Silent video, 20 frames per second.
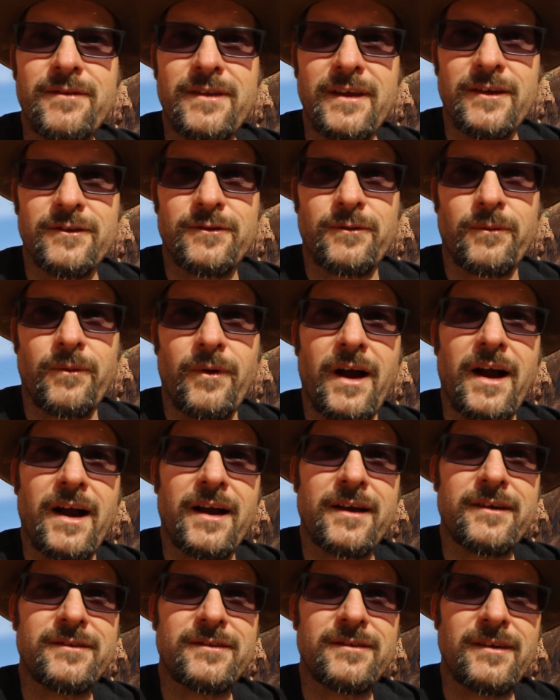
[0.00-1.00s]
of these
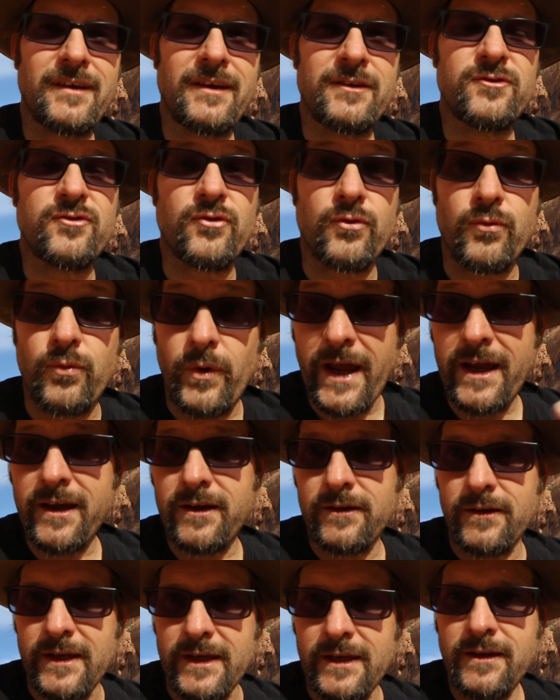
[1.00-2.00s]
rocks
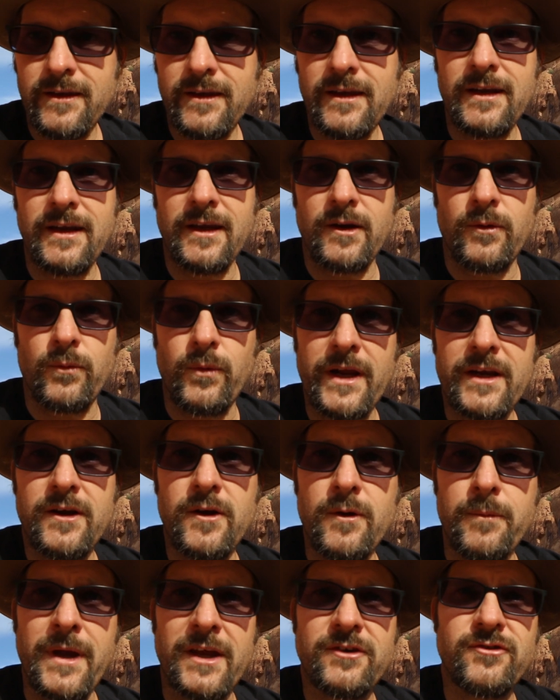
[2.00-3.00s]
directly, getting a
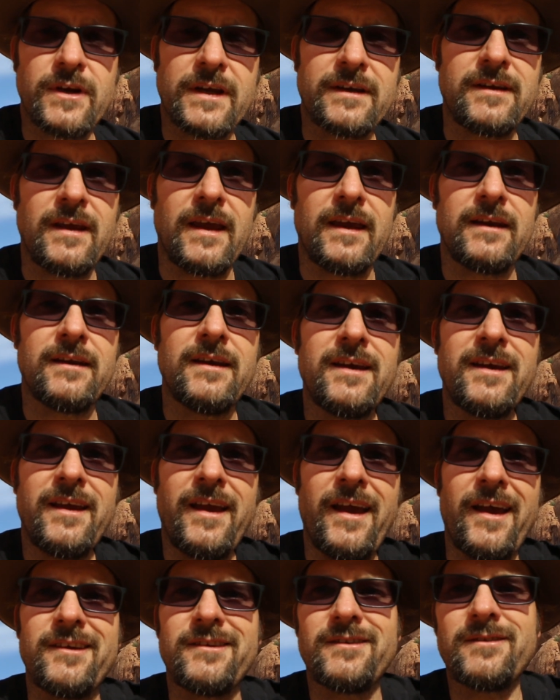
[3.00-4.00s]
radiometric date,
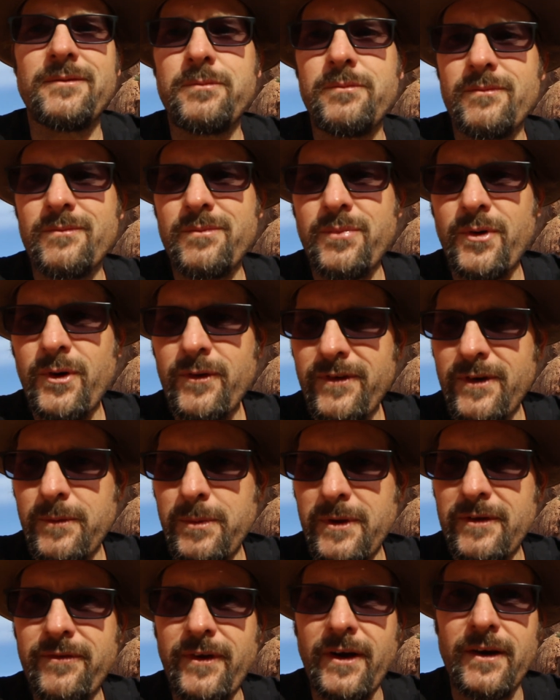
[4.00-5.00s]
has proven to
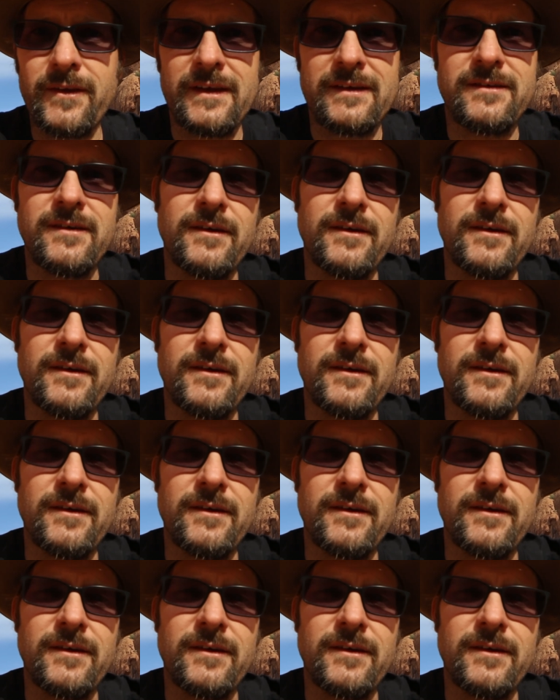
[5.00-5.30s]
be fairly